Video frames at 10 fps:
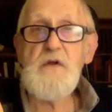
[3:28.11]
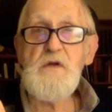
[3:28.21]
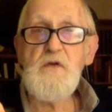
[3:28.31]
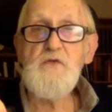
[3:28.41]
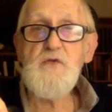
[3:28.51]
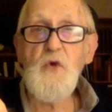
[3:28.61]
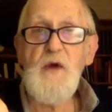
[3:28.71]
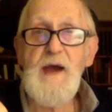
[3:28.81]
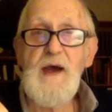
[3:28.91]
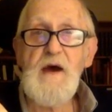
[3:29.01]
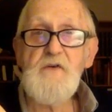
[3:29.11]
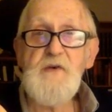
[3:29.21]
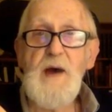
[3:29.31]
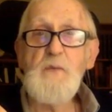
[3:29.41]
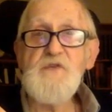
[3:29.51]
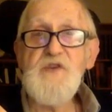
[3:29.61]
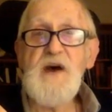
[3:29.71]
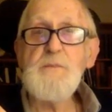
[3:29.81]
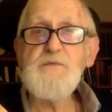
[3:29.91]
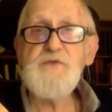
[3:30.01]
two-story house. I was
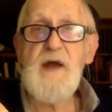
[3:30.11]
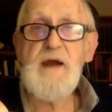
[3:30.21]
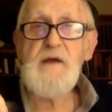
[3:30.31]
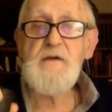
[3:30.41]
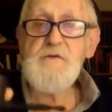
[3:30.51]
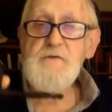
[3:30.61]
upstairs,